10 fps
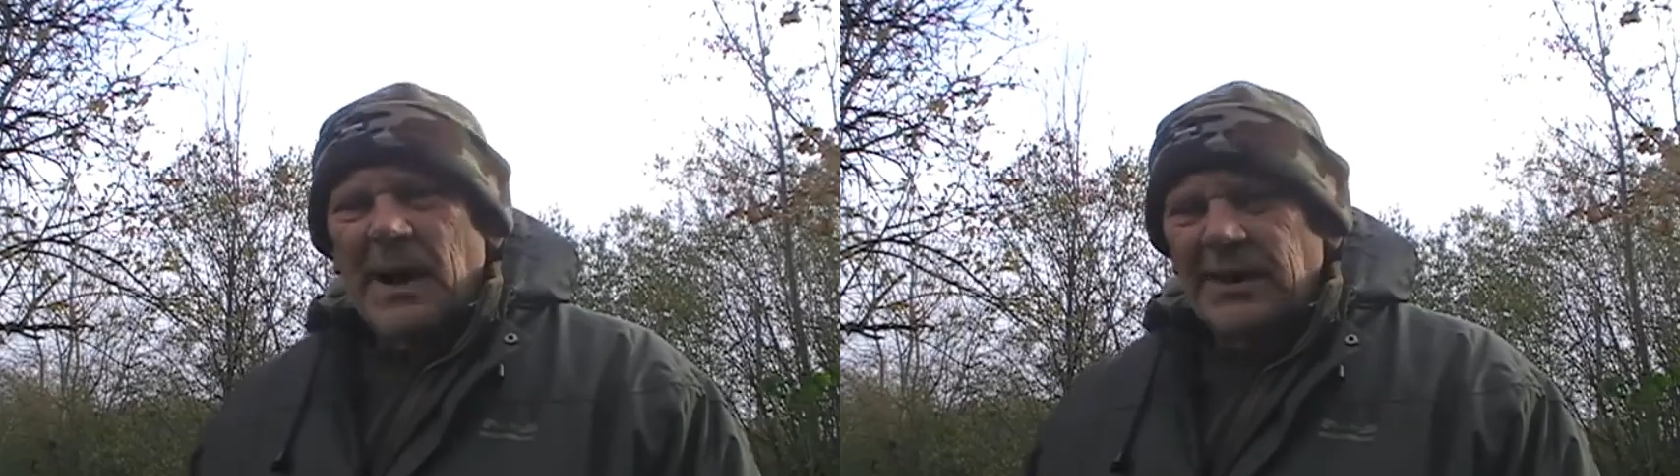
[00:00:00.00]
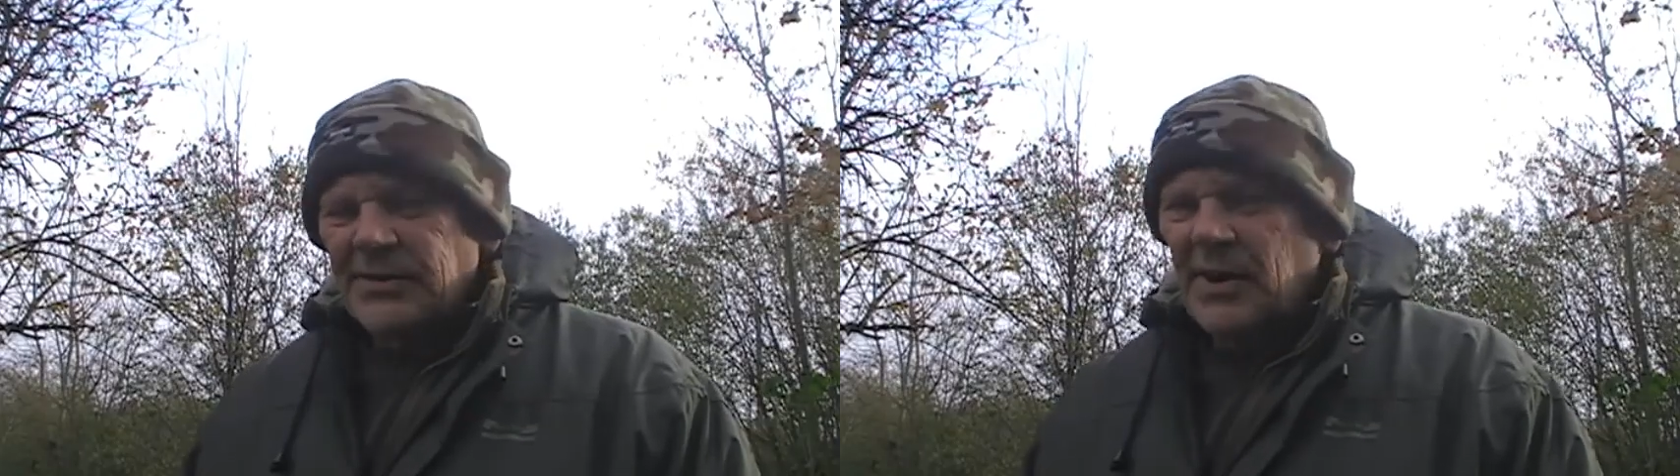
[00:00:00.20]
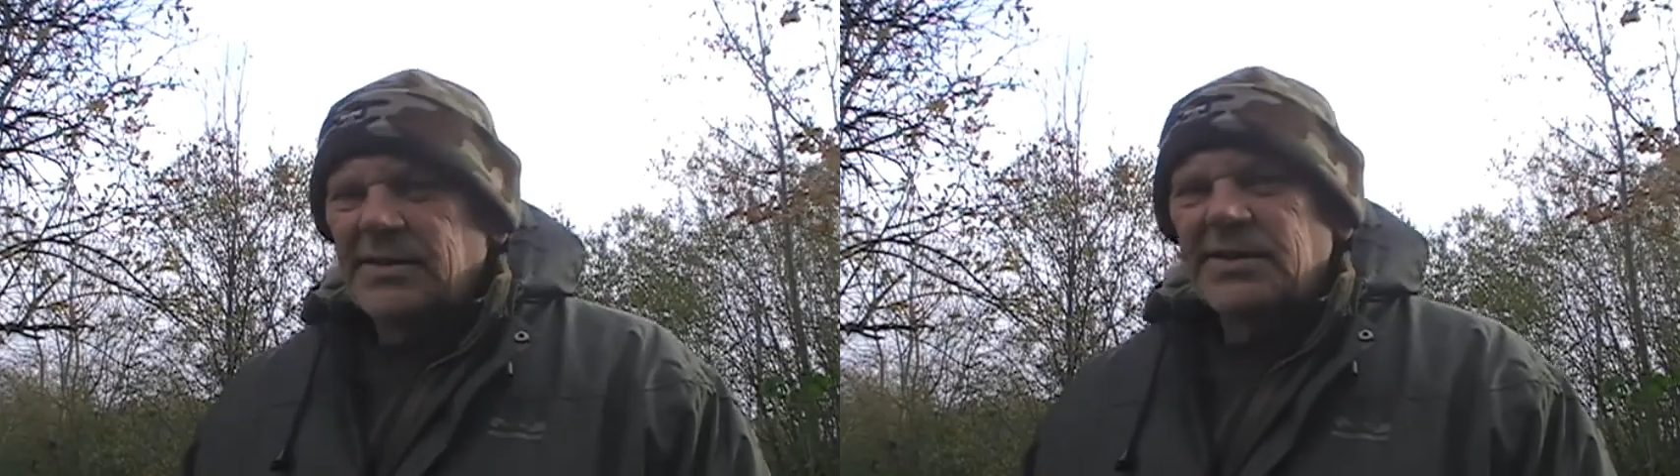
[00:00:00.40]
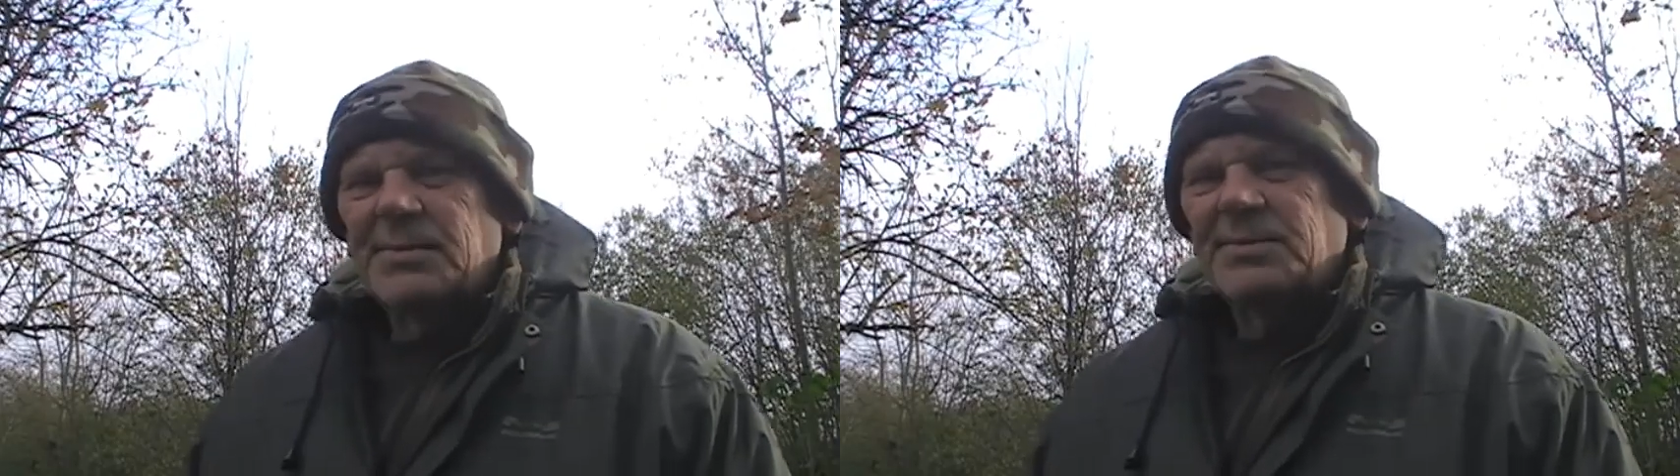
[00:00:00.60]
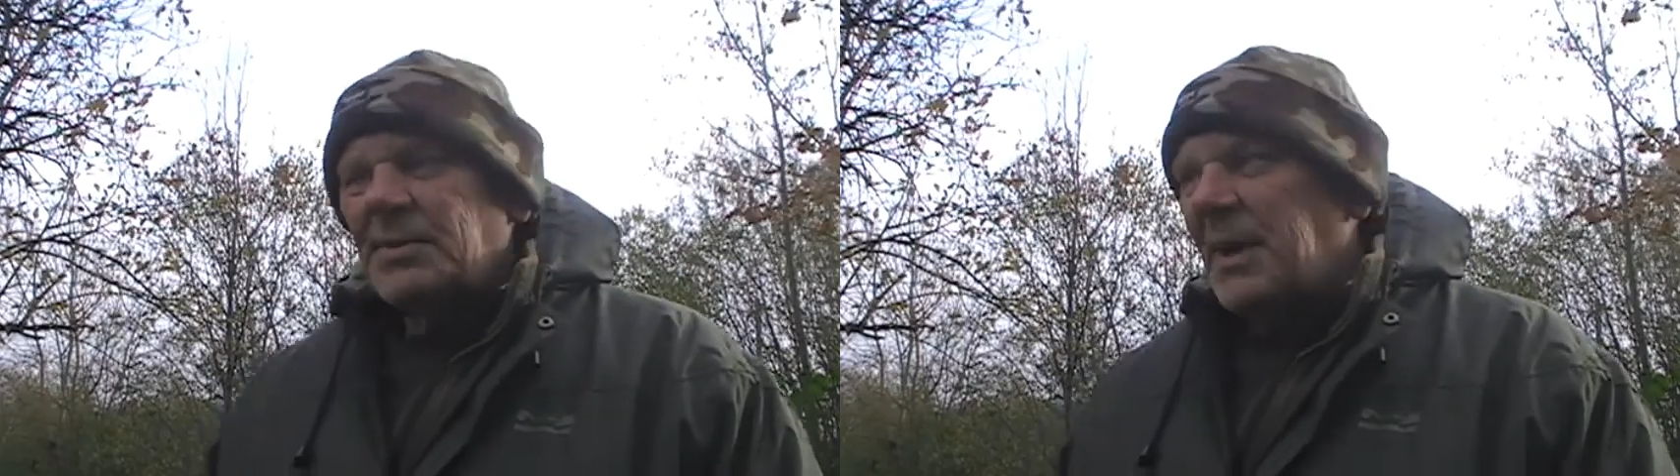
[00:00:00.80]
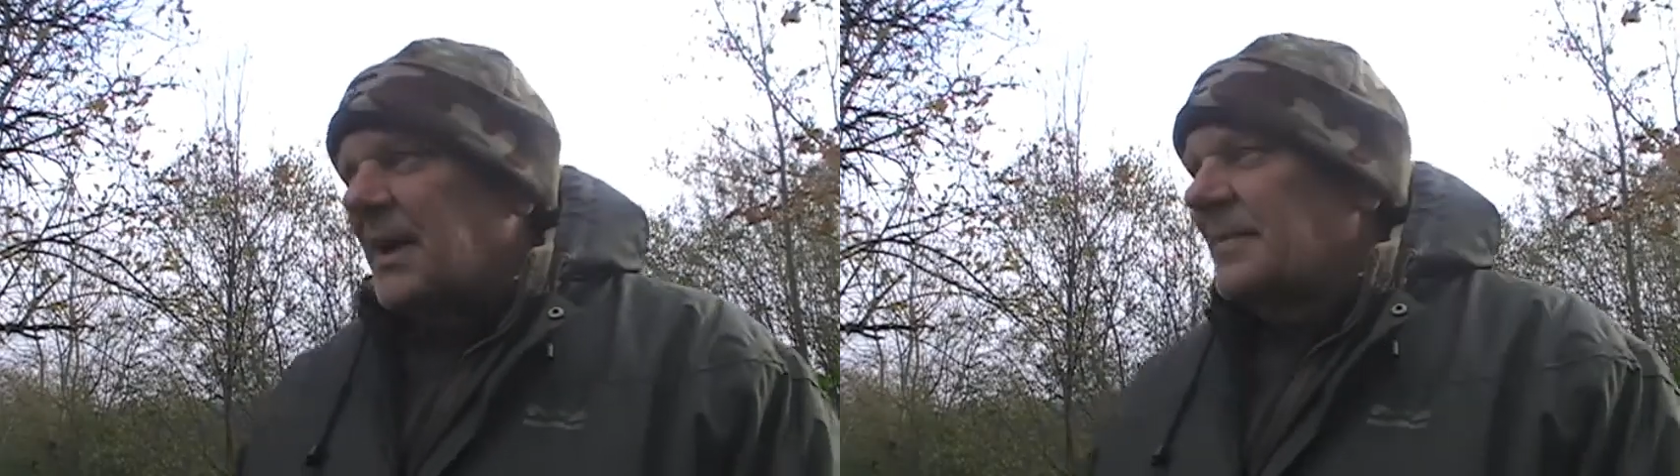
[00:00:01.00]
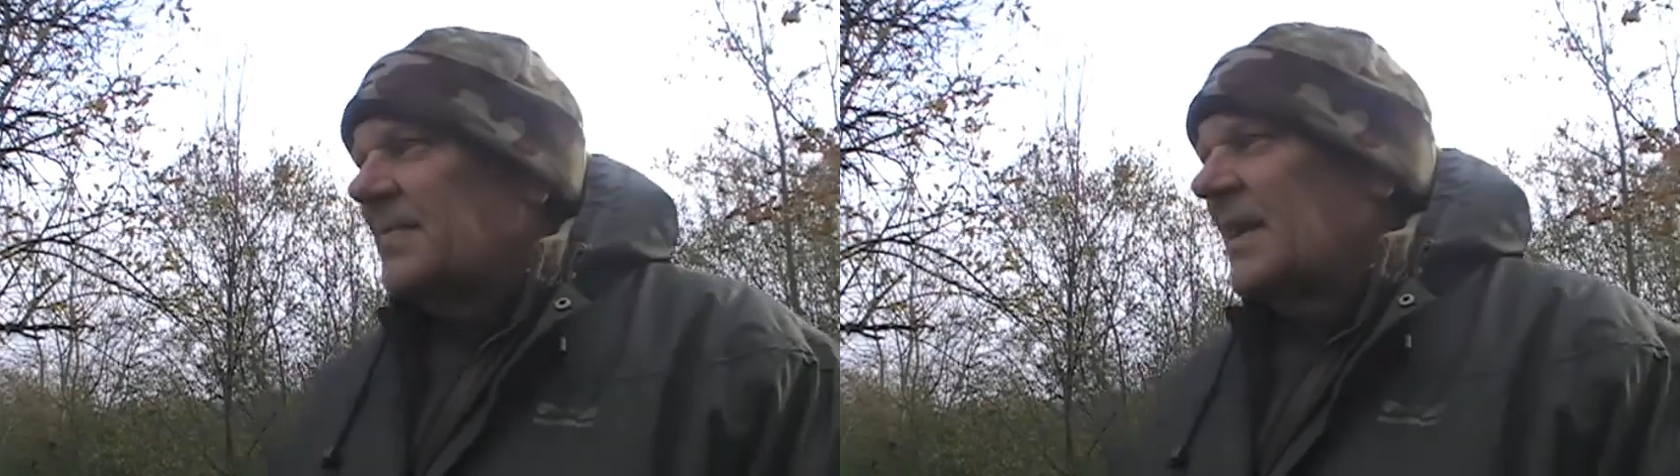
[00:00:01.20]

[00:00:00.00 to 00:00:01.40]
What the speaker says: bait, try and tempt them out.